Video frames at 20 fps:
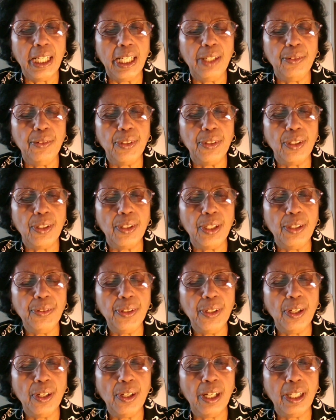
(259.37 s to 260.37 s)
If
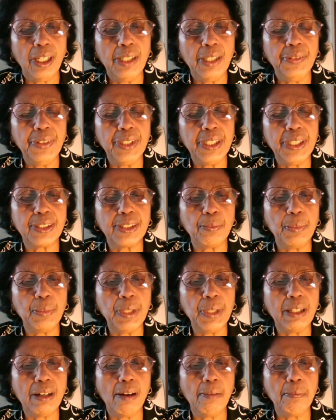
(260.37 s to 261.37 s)
it is a
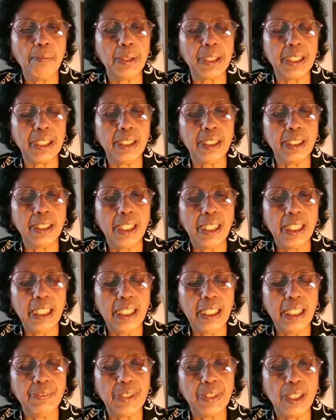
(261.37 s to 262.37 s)
big company,
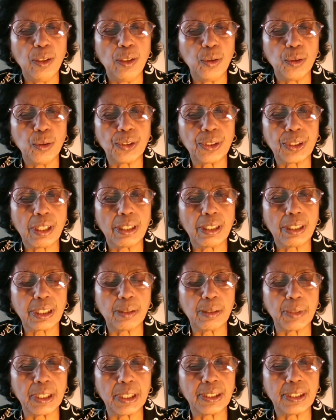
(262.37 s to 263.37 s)
if they lose
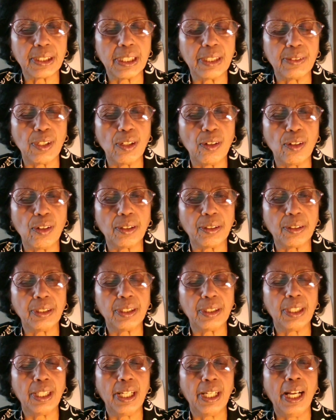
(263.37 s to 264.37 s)
customers, it will
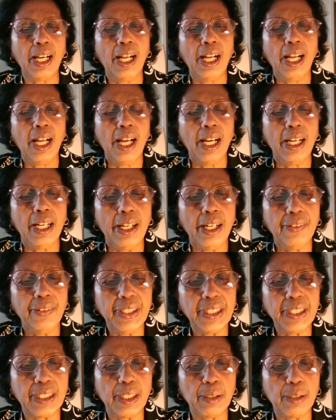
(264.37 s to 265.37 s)
not
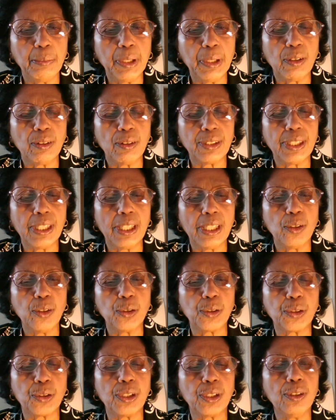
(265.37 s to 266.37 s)
affect them because they are
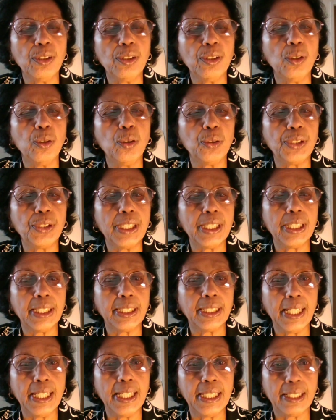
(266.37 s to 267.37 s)
used to losing
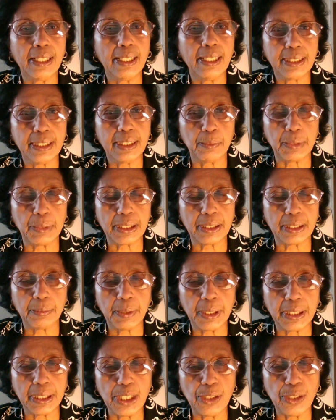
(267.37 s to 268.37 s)
and gaining customers.
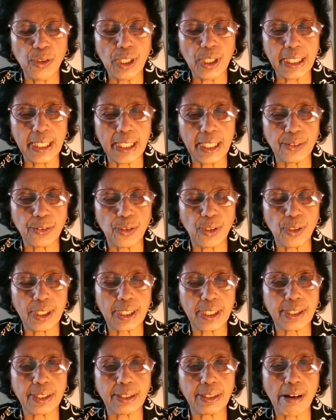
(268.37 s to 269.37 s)
But in your case, you are
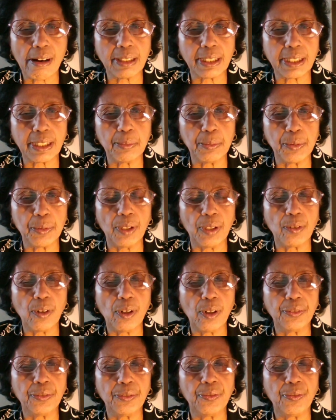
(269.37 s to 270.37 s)
a startup, you have
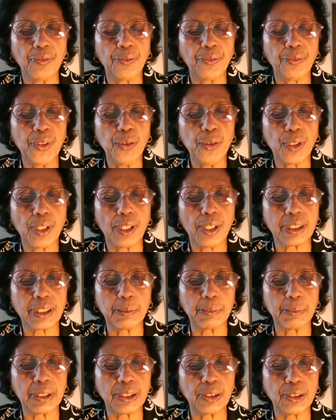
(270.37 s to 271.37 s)
got few
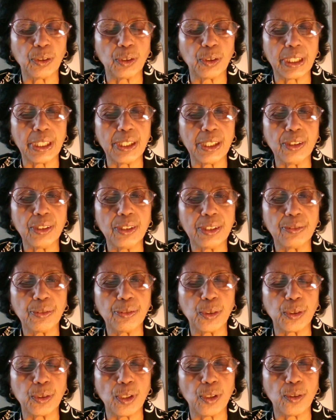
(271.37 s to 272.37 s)
customers, you cannot
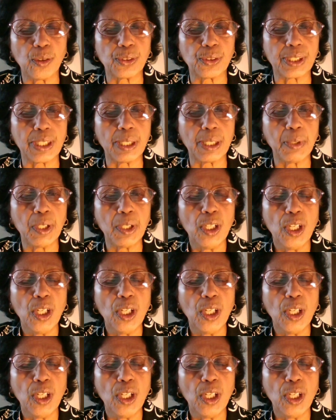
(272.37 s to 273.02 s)
afford to lose them.